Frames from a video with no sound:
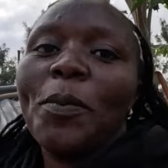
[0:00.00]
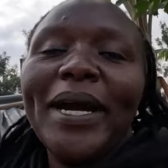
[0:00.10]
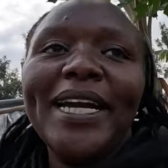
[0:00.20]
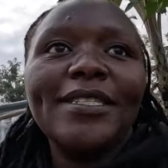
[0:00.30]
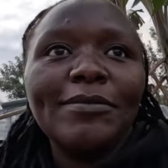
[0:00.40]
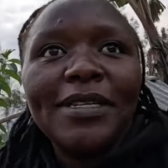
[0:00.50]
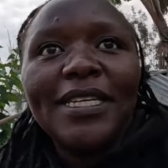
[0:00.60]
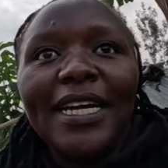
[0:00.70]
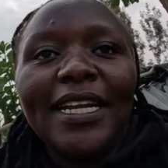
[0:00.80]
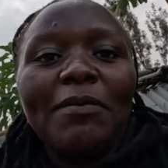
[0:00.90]
bite
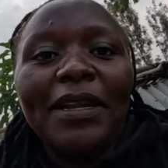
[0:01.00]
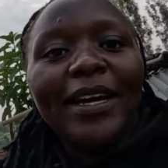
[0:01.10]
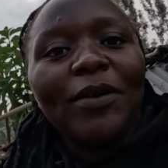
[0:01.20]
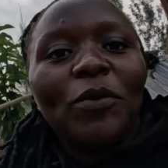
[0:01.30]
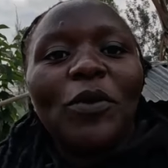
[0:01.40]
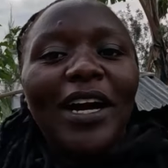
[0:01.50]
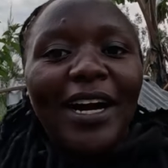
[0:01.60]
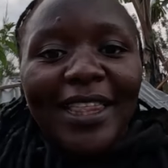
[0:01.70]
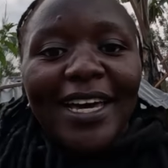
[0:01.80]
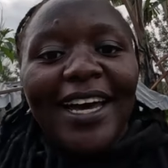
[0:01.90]
me, and I'm like,
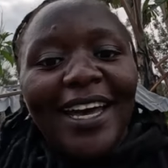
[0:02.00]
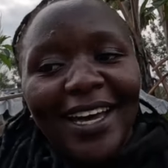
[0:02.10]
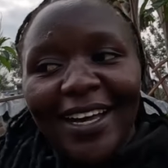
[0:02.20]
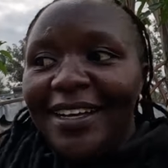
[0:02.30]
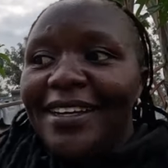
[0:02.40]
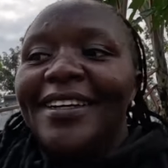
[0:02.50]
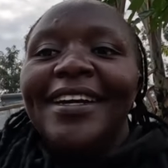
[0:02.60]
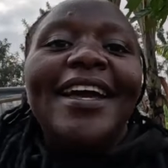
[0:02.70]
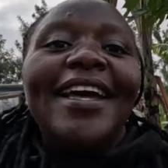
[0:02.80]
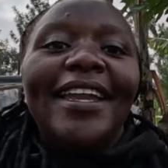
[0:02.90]
what the hell?
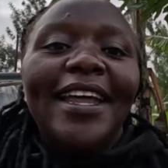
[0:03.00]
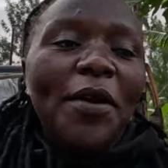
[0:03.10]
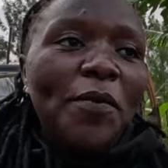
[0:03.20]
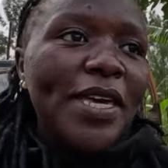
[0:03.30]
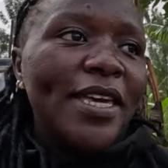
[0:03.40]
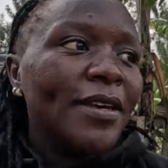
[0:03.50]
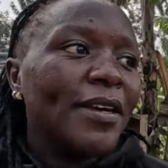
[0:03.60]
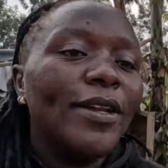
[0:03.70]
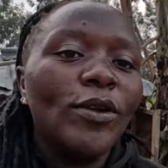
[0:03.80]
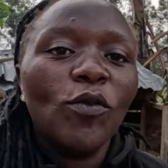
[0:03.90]
Let me
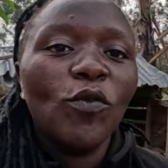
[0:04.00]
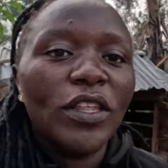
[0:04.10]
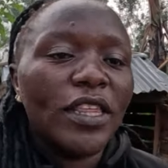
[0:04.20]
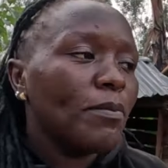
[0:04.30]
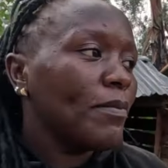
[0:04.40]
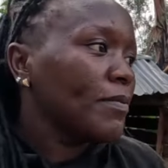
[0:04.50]
look for the.